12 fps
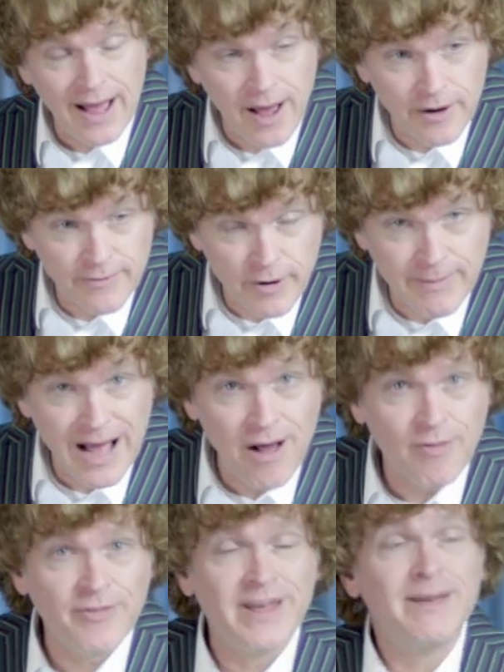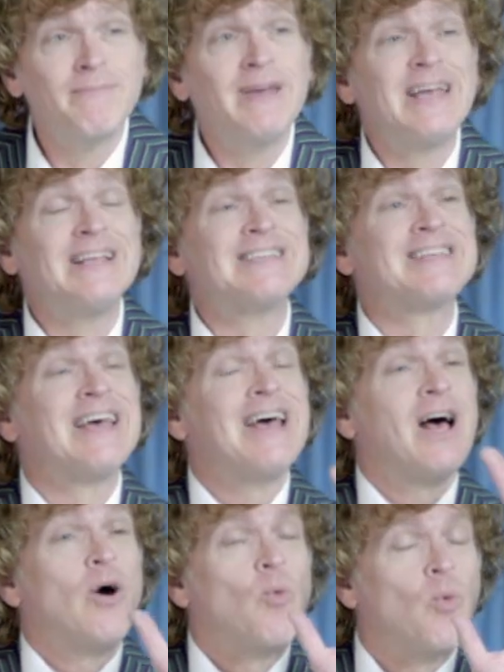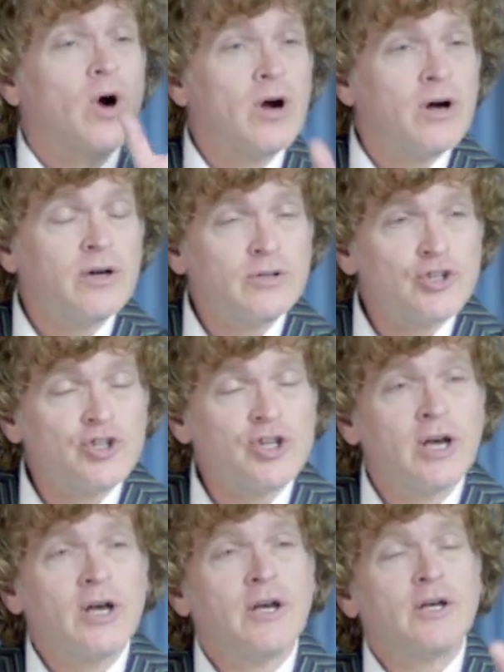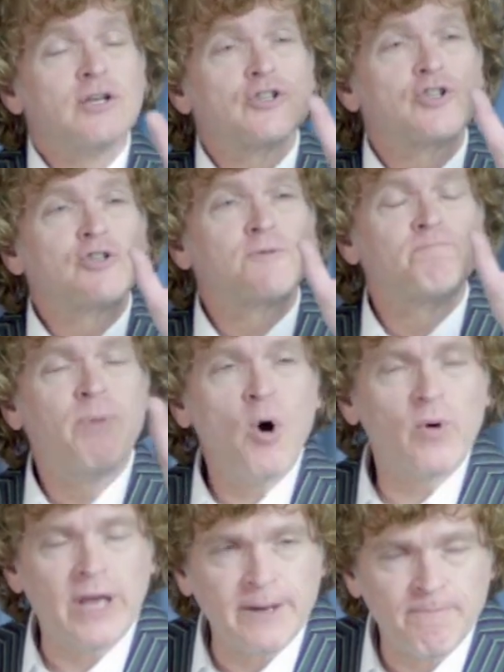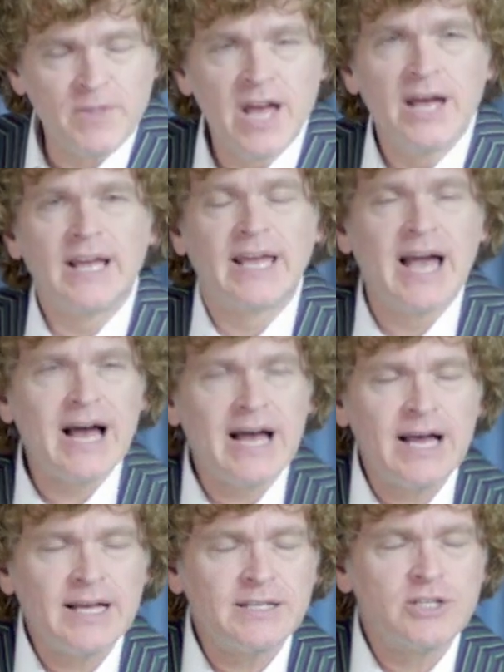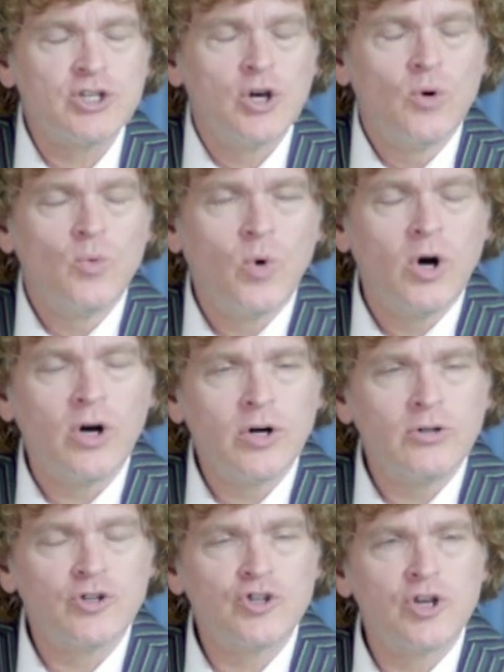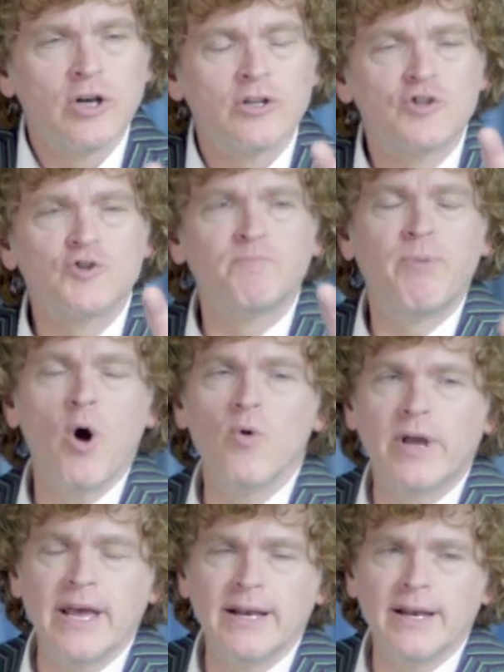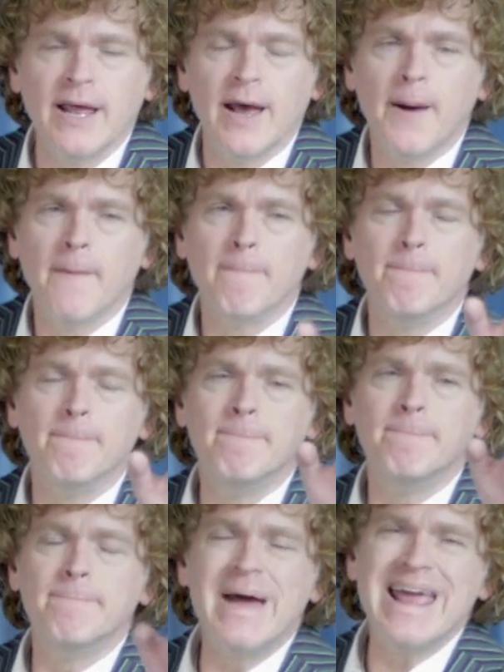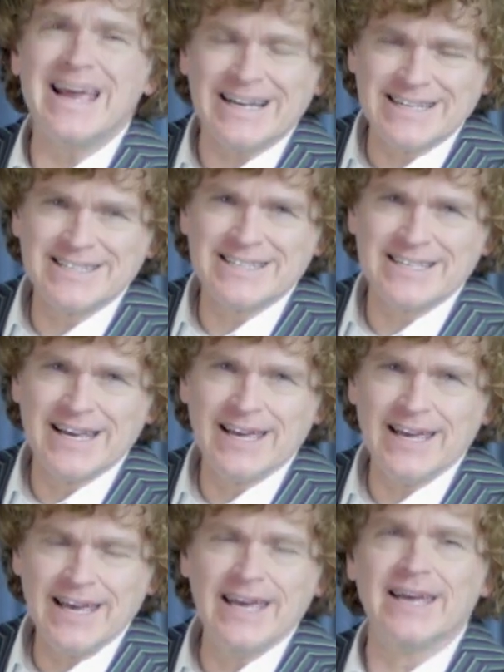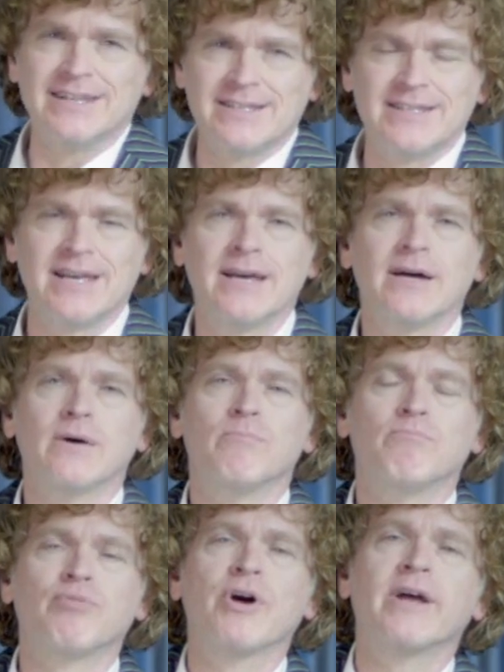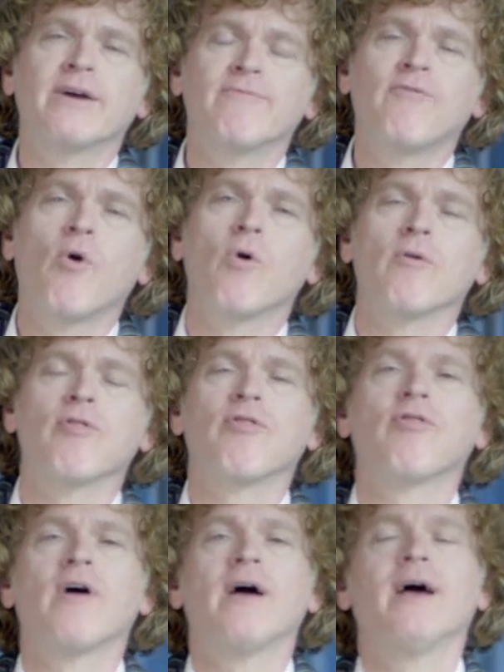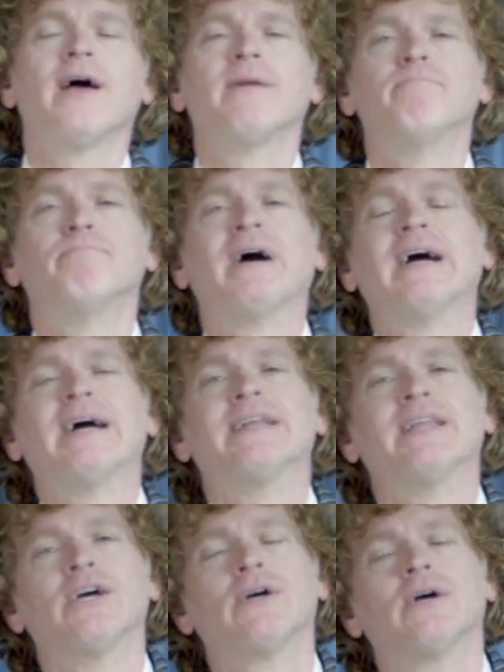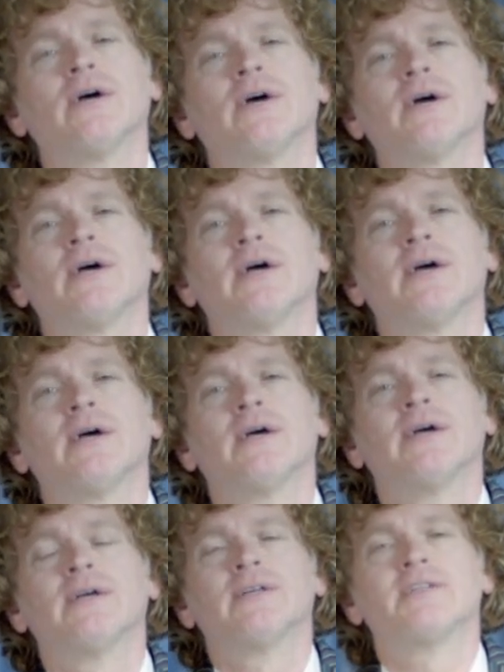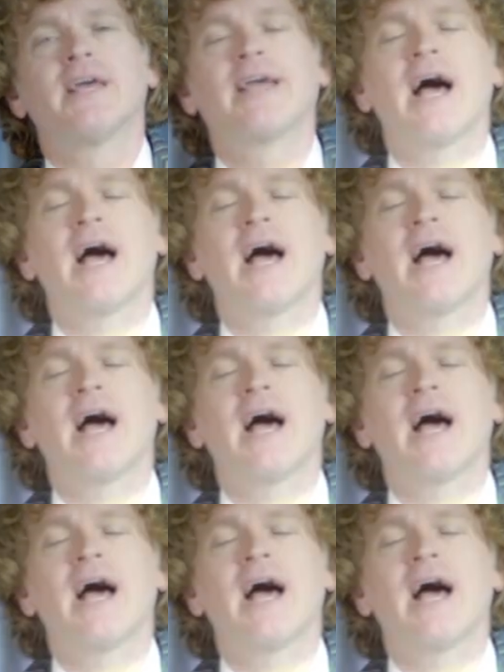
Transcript: out of your mouth means words spoken God's words spoken makes it bring forth and bud say